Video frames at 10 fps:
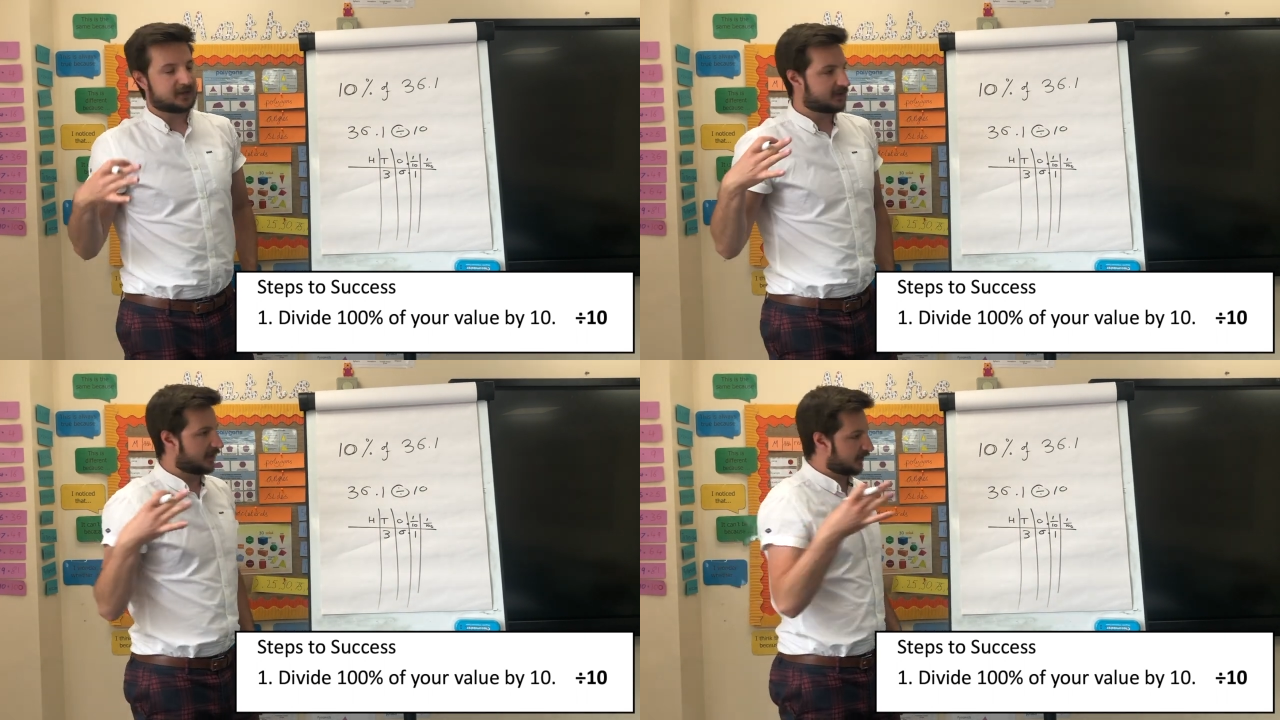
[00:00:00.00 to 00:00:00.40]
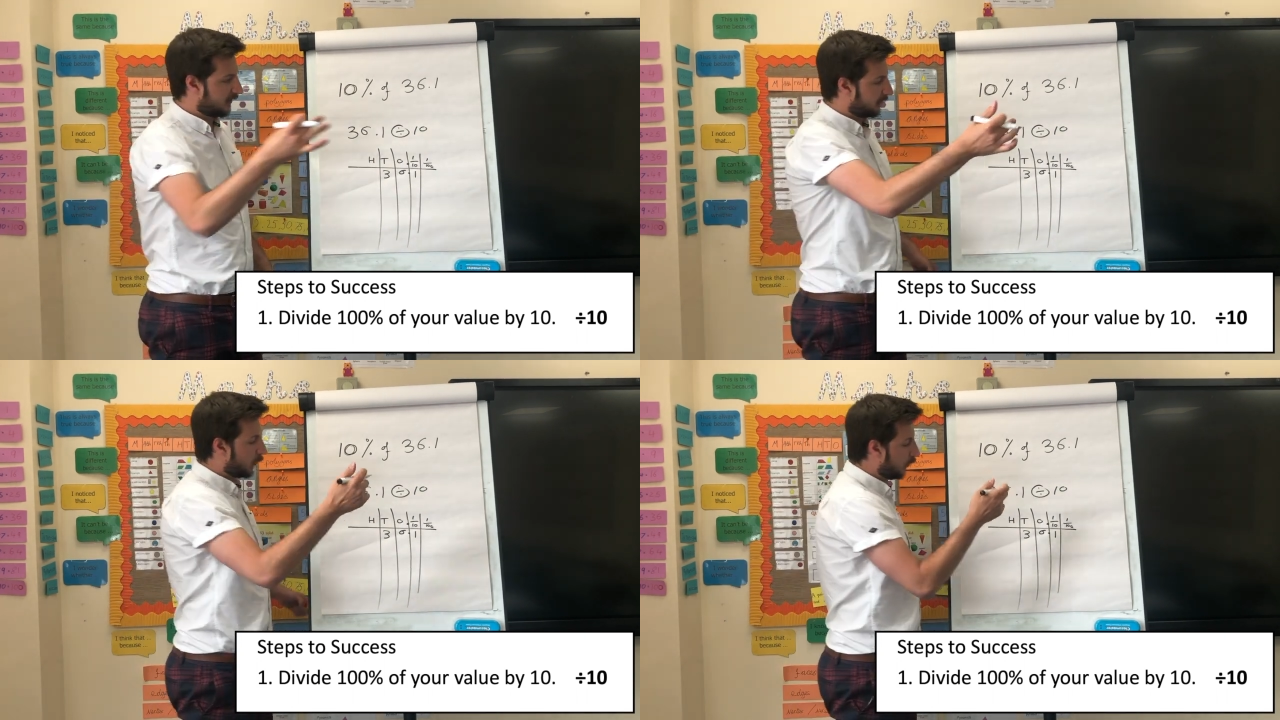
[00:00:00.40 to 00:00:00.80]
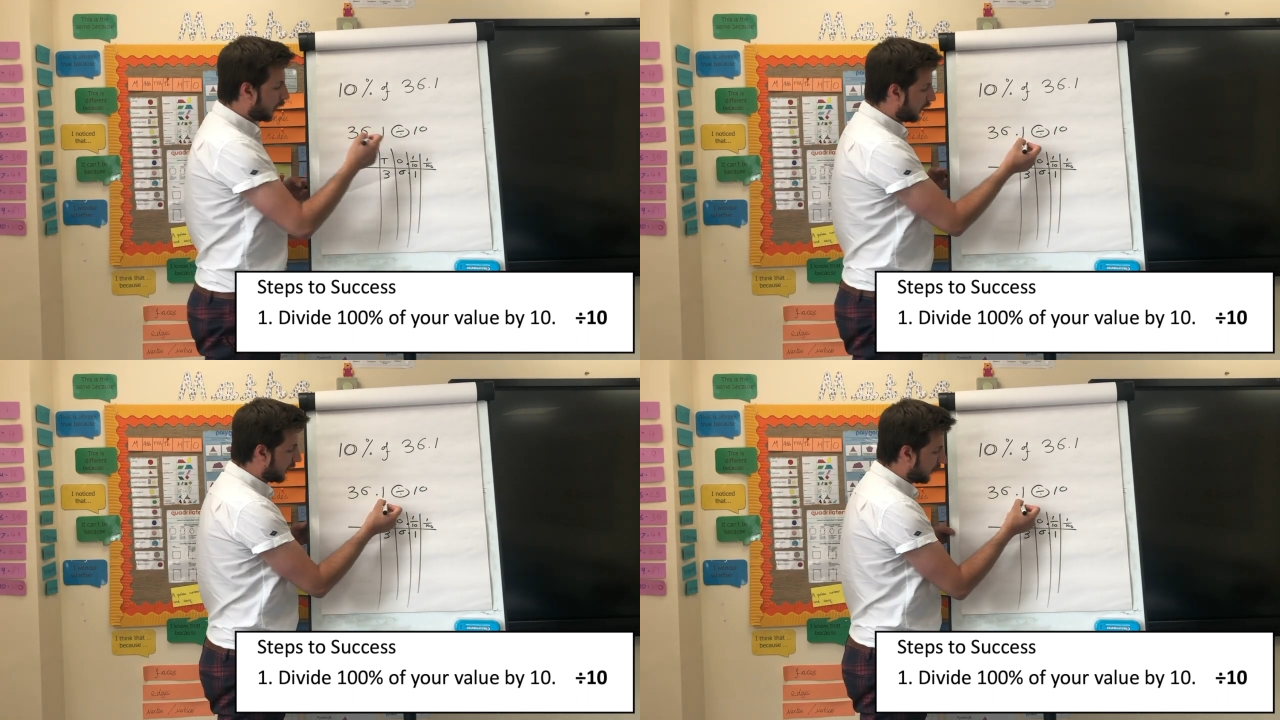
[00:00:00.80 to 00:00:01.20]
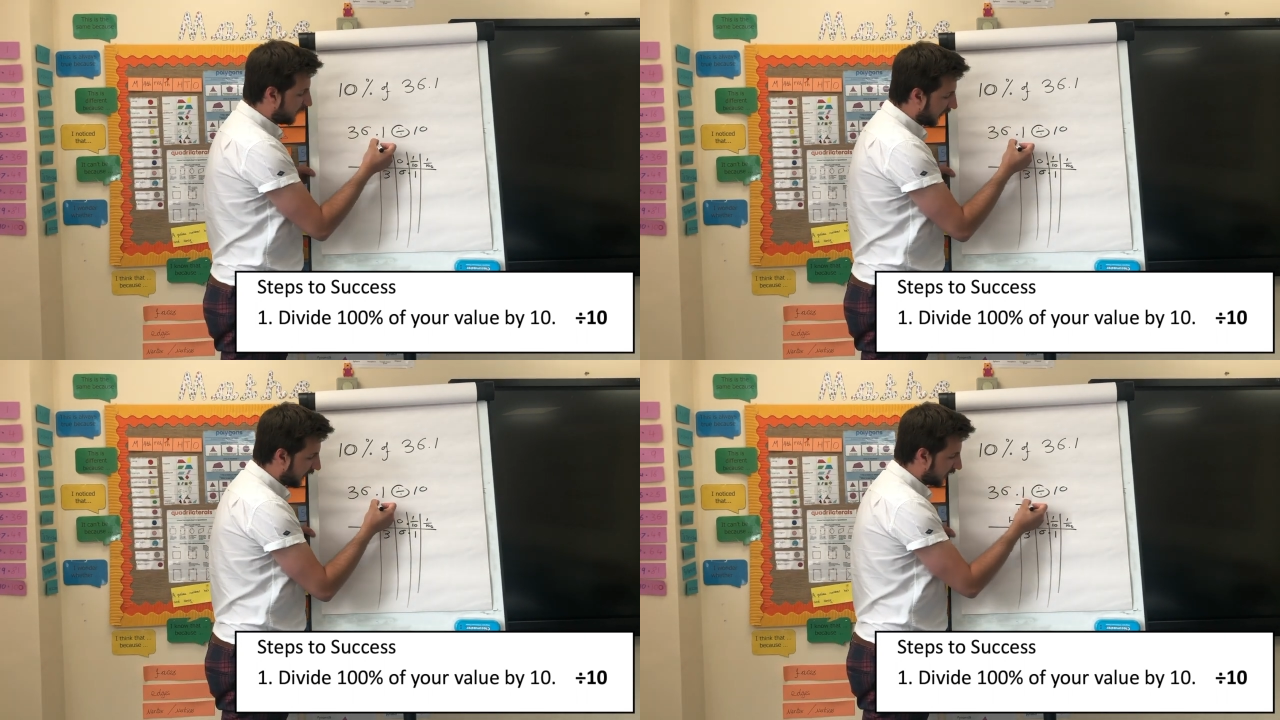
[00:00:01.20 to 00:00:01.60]
it's getting smaller, we are
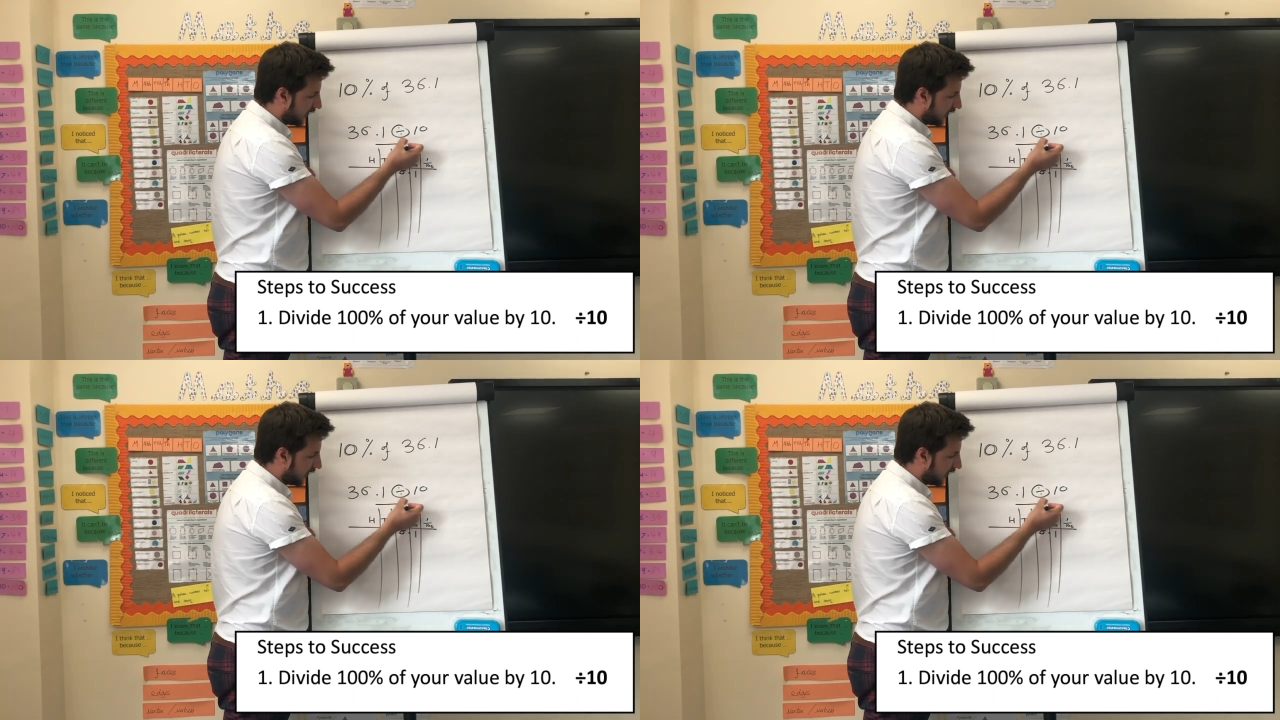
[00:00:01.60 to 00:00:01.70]
moving in this